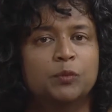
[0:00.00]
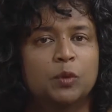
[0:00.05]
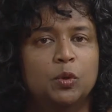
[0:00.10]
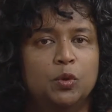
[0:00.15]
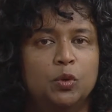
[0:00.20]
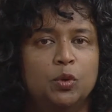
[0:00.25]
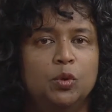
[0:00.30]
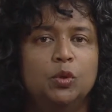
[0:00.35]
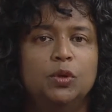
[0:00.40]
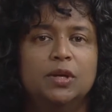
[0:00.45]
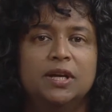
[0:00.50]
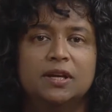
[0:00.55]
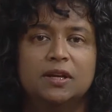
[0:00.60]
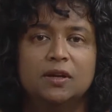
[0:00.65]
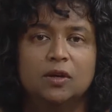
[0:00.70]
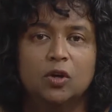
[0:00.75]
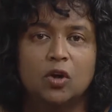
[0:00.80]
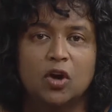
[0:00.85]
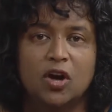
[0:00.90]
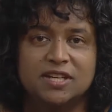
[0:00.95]
Who
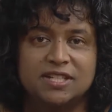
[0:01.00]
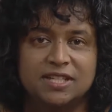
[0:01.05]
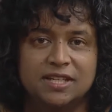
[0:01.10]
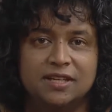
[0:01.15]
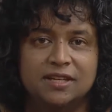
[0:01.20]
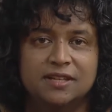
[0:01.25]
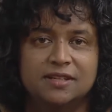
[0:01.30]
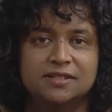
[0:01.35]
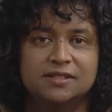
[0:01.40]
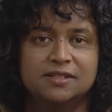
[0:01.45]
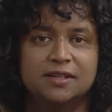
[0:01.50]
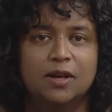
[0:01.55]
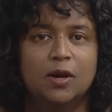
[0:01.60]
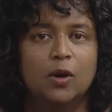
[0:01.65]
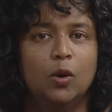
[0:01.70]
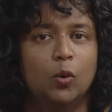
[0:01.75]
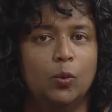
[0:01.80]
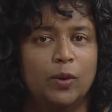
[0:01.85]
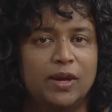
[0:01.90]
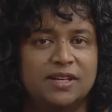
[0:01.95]
God is,
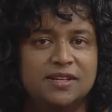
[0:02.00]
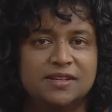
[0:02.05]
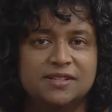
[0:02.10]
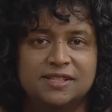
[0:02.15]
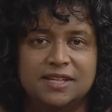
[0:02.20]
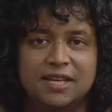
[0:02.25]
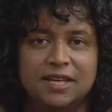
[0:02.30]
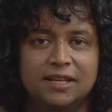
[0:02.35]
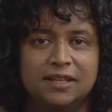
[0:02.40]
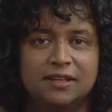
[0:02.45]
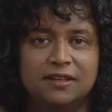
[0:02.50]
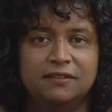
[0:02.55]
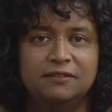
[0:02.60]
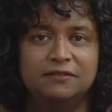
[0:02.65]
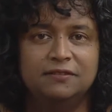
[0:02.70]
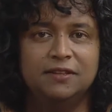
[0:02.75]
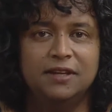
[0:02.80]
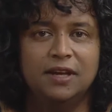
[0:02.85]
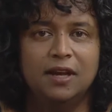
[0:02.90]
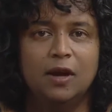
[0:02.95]
where does He
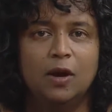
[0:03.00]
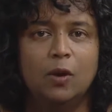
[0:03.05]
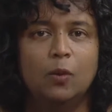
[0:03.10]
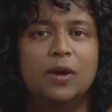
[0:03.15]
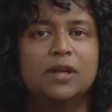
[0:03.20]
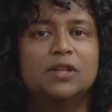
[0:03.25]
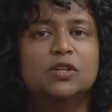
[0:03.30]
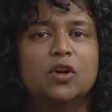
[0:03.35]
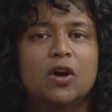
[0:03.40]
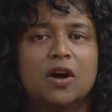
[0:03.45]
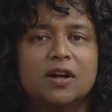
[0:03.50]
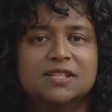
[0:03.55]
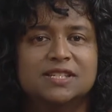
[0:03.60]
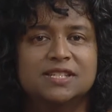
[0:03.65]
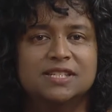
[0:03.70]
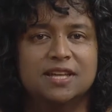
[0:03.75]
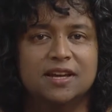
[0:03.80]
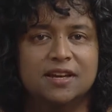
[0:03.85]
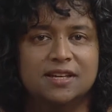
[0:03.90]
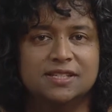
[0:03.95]
live, what
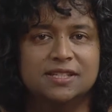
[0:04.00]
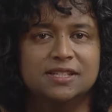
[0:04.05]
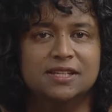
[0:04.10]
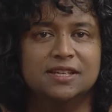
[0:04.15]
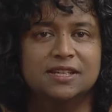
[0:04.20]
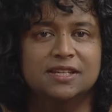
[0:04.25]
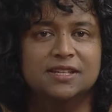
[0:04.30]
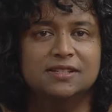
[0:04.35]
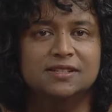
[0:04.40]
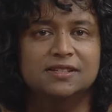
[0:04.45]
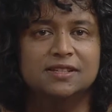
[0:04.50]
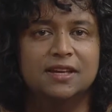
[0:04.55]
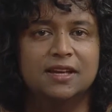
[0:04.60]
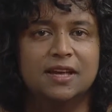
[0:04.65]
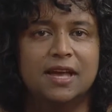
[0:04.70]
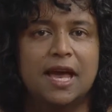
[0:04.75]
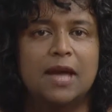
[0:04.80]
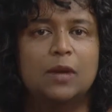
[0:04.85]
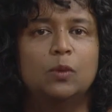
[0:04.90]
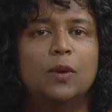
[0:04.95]
God's task is,
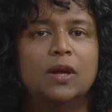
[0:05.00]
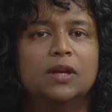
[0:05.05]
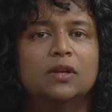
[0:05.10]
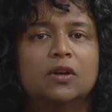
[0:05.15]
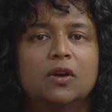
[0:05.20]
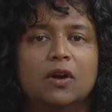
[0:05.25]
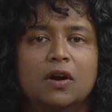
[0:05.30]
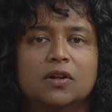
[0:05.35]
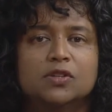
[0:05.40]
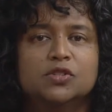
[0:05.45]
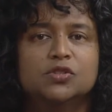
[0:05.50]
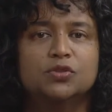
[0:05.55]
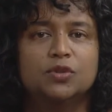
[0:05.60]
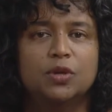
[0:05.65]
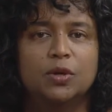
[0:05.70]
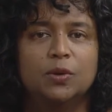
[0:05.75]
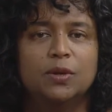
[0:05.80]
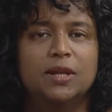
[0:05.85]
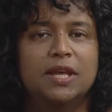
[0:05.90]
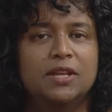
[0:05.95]
and what God's
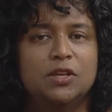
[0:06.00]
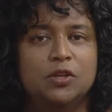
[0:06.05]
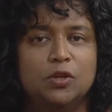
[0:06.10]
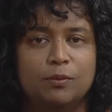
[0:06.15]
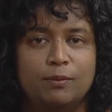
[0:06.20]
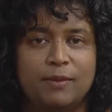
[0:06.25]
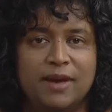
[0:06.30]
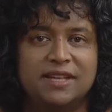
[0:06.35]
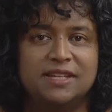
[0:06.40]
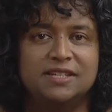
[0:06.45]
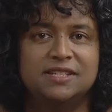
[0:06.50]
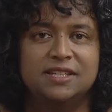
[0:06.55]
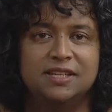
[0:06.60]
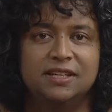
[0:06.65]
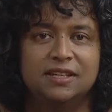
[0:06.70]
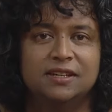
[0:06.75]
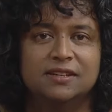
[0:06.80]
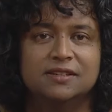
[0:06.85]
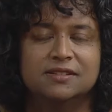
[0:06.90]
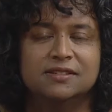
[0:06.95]
role in
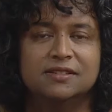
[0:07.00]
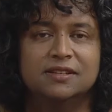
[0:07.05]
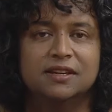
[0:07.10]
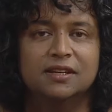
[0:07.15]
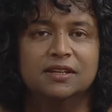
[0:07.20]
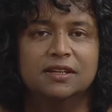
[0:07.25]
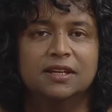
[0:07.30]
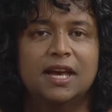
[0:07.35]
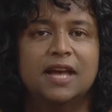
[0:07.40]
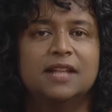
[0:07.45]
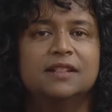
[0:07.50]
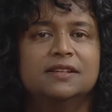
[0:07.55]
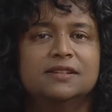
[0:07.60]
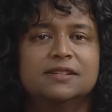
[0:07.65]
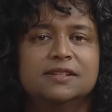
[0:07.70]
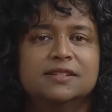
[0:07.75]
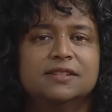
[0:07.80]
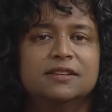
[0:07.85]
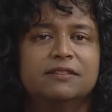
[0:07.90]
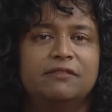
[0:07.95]
humanity is. And
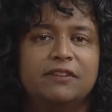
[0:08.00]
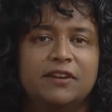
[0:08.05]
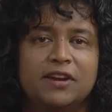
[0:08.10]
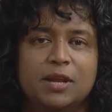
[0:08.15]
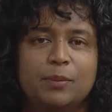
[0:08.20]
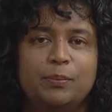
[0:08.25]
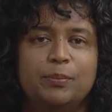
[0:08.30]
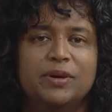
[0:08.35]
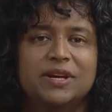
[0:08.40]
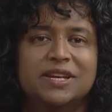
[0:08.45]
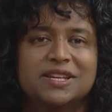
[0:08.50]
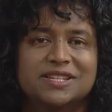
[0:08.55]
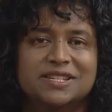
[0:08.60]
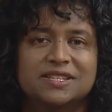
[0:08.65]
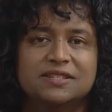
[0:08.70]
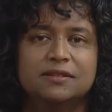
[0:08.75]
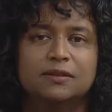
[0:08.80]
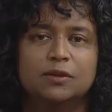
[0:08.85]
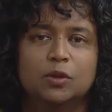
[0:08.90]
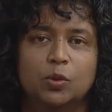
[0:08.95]
this is a very
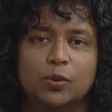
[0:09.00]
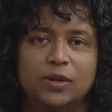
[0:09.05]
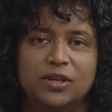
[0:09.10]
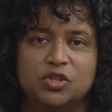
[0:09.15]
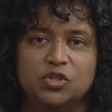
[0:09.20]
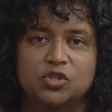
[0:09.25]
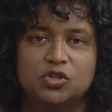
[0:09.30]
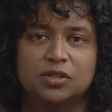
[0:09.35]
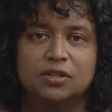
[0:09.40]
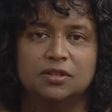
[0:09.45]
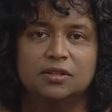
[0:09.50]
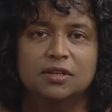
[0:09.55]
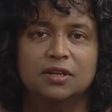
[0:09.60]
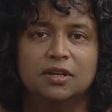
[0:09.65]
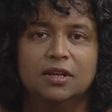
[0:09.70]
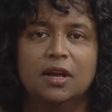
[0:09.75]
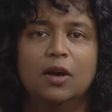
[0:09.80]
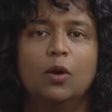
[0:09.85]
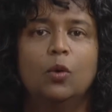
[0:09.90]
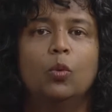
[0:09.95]
personal question.
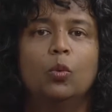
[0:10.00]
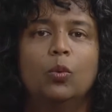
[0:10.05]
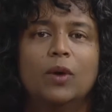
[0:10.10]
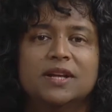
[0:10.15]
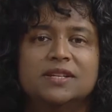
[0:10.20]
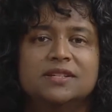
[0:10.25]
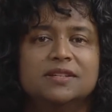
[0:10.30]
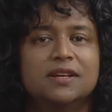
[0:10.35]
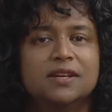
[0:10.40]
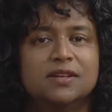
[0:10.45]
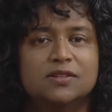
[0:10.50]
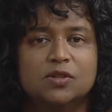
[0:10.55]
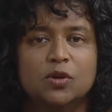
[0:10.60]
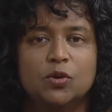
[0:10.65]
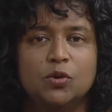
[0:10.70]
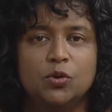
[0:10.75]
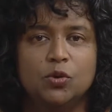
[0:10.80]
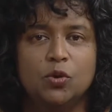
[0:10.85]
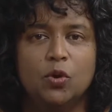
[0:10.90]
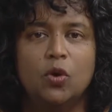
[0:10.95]
What is
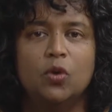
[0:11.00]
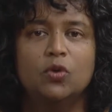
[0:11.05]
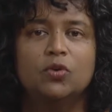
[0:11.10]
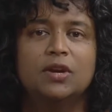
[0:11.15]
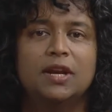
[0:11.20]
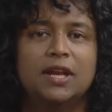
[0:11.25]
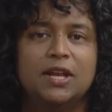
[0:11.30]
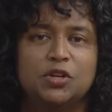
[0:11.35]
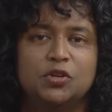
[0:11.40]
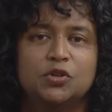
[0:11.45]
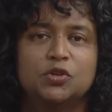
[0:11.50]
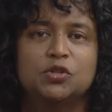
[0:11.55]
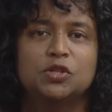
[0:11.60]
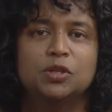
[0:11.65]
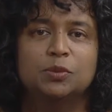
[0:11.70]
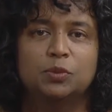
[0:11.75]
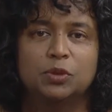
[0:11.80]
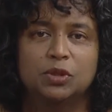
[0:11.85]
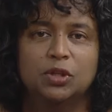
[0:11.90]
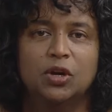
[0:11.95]
your
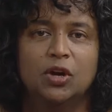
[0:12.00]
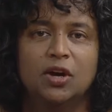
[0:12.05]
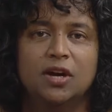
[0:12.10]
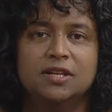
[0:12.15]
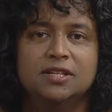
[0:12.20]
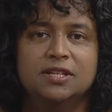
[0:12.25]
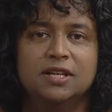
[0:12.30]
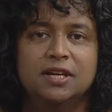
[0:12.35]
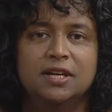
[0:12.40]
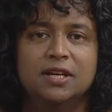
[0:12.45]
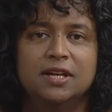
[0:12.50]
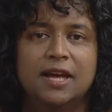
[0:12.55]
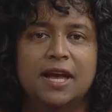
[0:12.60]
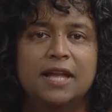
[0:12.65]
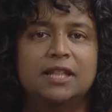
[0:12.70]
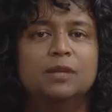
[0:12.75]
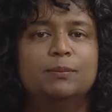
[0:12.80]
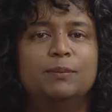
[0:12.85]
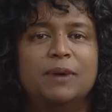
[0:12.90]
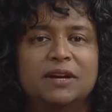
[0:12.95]
relationship with God?
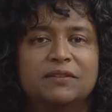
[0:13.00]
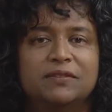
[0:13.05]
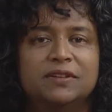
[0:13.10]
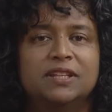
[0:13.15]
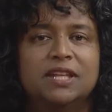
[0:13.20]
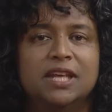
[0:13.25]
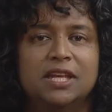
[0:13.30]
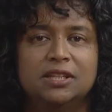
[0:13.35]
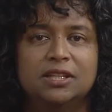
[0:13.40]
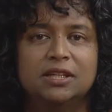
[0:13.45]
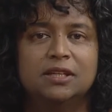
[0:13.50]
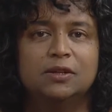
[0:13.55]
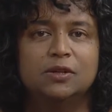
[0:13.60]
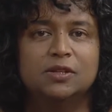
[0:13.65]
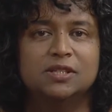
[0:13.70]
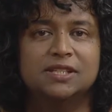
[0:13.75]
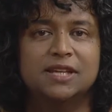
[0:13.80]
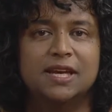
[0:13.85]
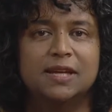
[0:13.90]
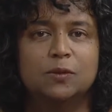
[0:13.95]
And the Bhagavad Gita
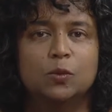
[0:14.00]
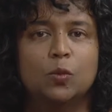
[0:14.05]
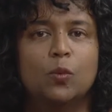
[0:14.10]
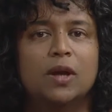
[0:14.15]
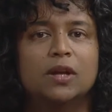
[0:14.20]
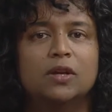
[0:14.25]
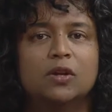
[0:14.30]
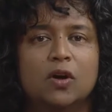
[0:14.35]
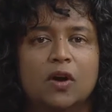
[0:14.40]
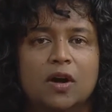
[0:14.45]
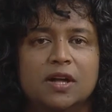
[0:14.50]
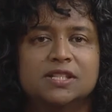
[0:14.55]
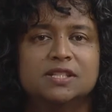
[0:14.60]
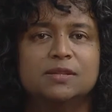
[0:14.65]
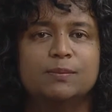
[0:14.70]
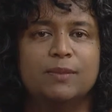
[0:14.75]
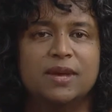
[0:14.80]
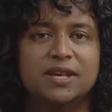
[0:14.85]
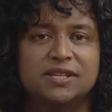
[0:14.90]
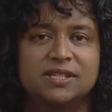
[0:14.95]
looks at what God's
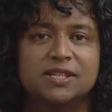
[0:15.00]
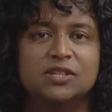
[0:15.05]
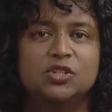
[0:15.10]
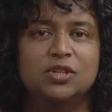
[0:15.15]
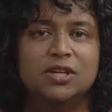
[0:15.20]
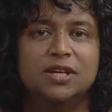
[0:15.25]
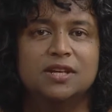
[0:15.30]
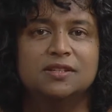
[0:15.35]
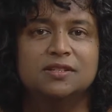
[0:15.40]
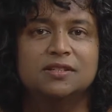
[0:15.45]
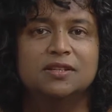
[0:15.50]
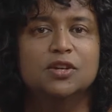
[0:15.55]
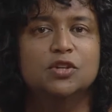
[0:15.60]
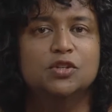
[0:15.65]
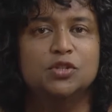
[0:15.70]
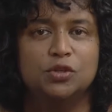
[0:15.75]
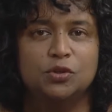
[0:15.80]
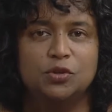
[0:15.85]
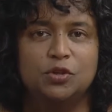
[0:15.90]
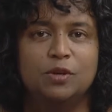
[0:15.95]
message is
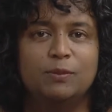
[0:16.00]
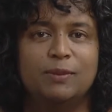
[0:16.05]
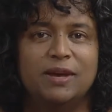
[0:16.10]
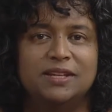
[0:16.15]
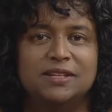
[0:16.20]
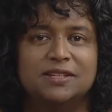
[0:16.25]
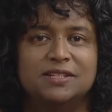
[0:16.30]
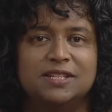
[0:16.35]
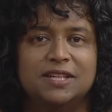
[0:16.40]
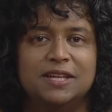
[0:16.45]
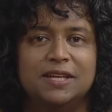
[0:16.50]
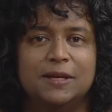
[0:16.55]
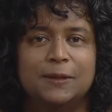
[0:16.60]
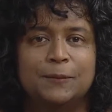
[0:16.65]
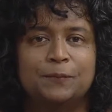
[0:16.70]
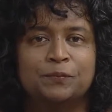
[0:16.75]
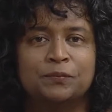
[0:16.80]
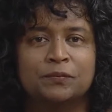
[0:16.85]
to humanity.